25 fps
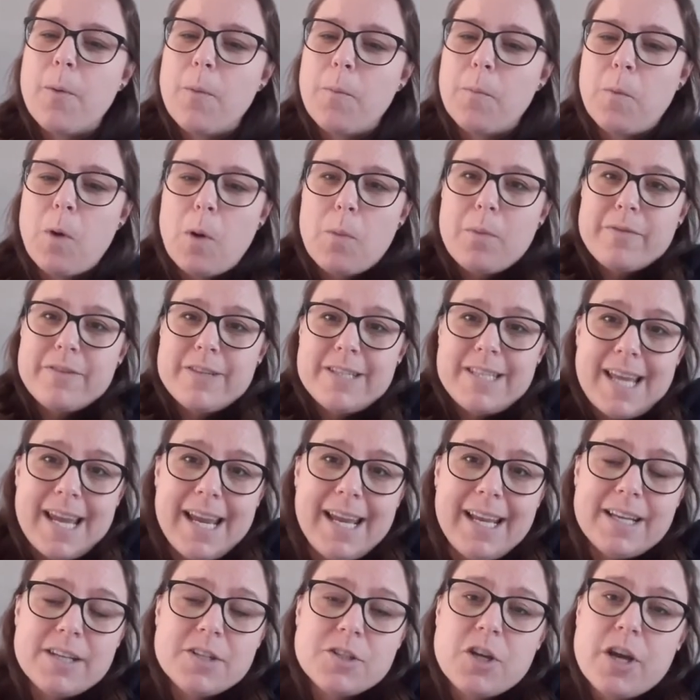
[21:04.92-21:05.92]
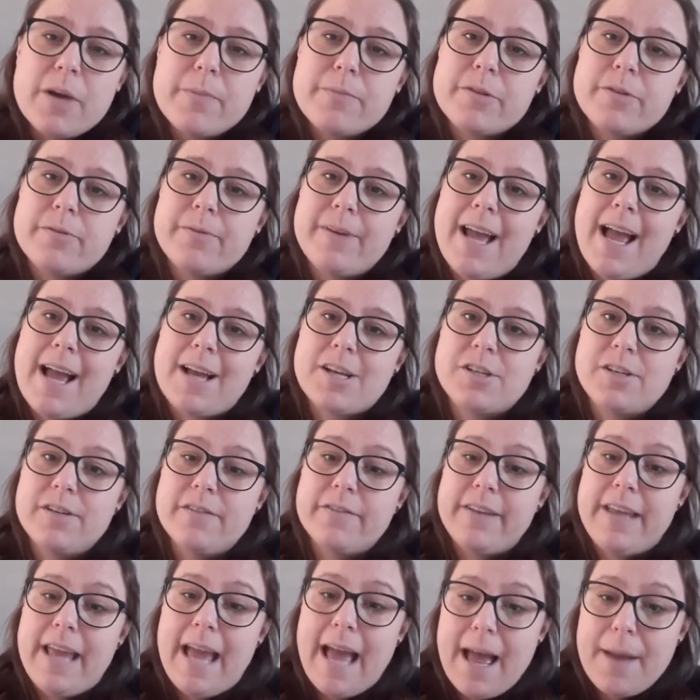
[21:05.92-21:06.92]
what we've seen in terms of the reaction
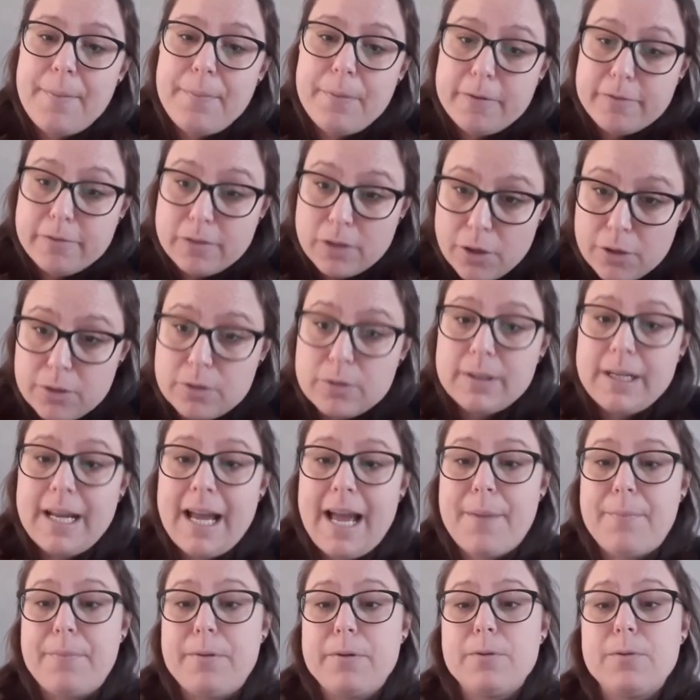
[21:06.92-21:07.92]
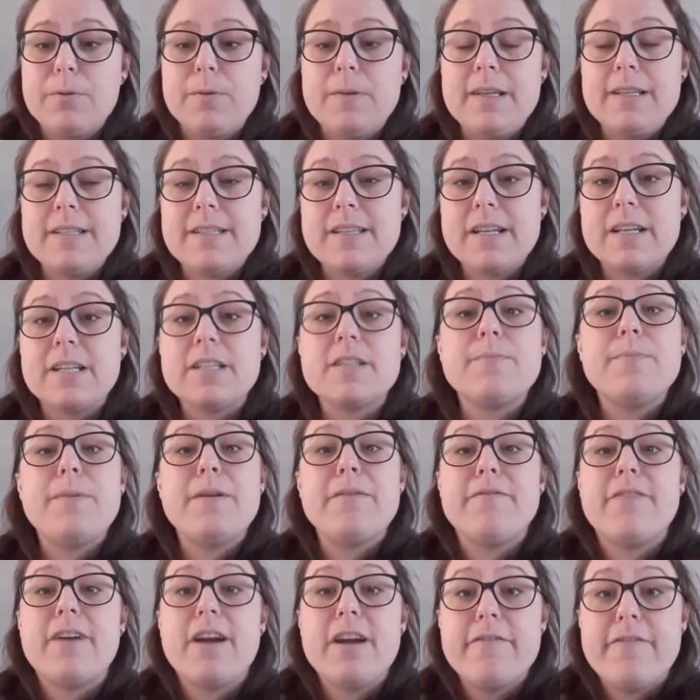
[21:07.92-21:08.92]
of local capital is that it's
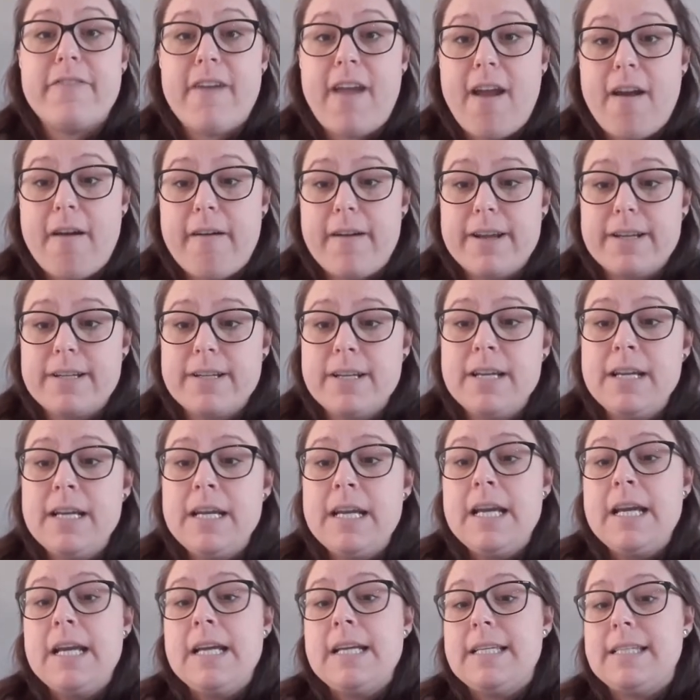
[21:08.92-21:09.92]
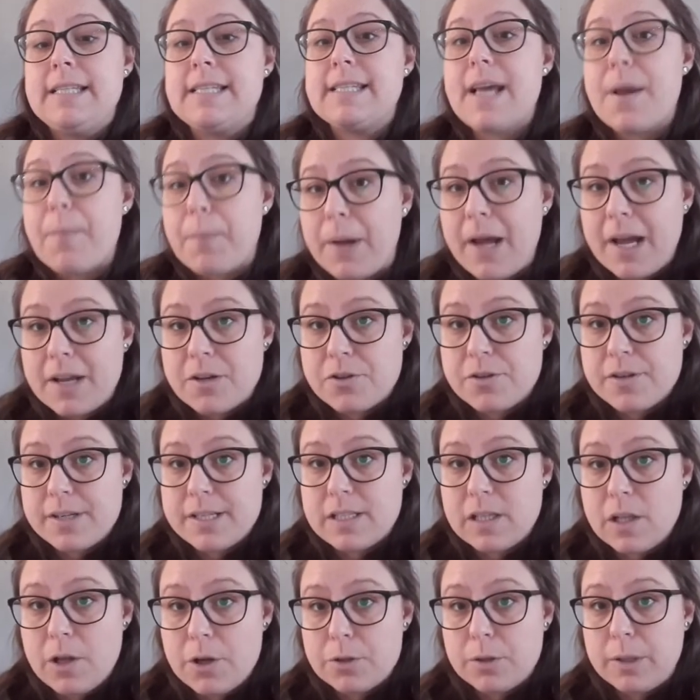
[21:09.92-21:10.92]
been very varied. In some
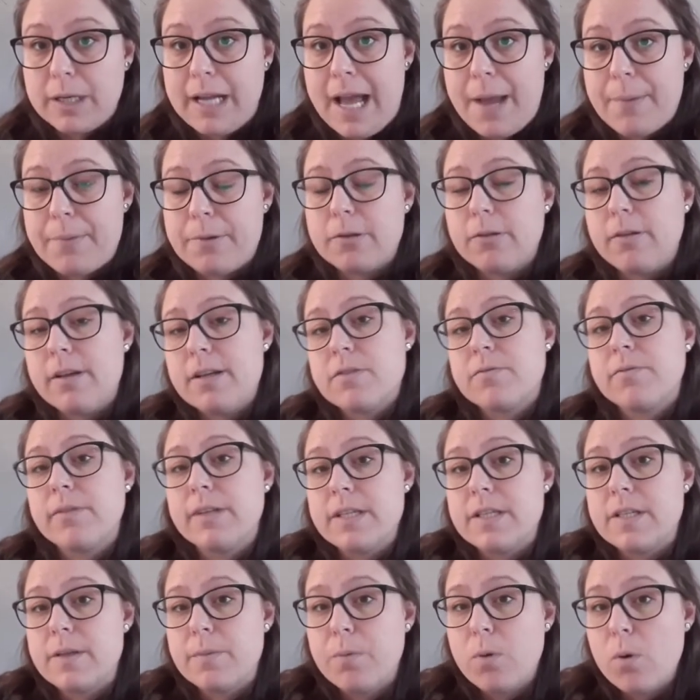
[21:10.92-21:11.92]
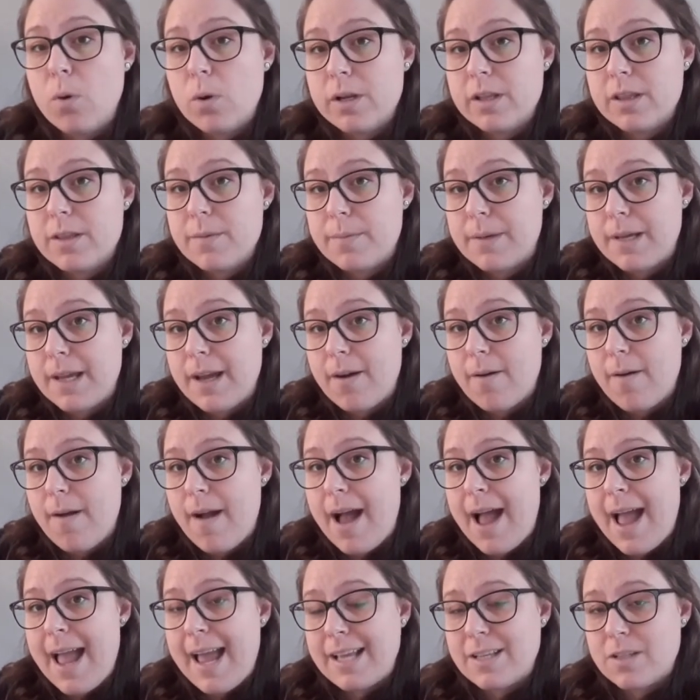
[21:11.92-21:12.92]
countries, local capital has really supported the
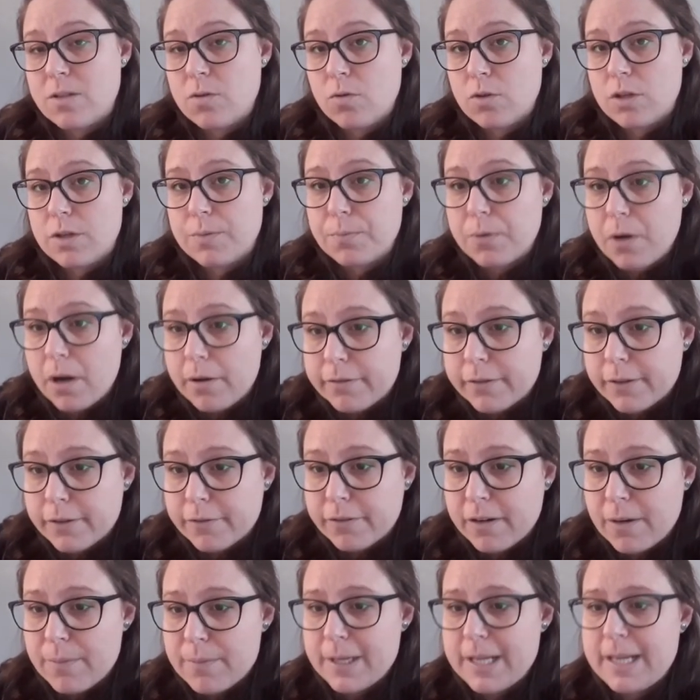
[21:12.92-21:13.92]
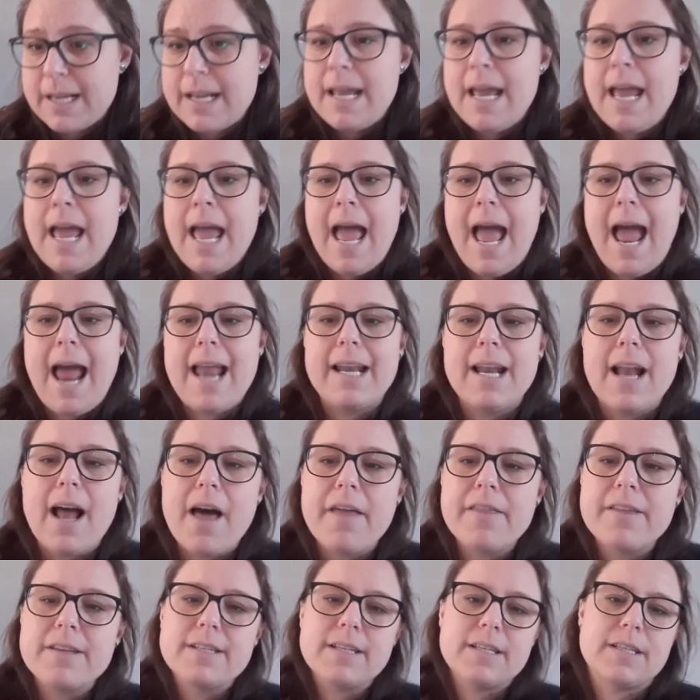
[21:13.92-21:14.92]
BRI and sought to profit from it, and in
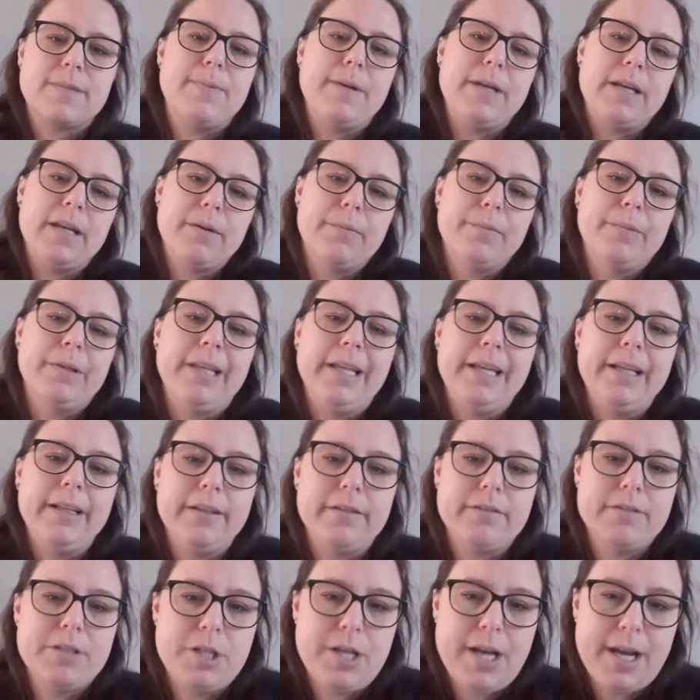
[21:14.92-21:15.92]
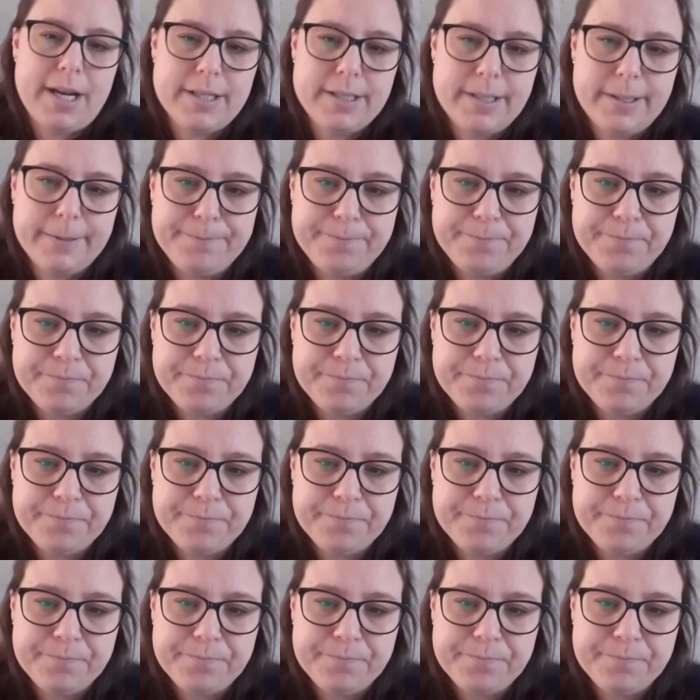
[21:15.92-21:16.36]
others, it's been completely rejected.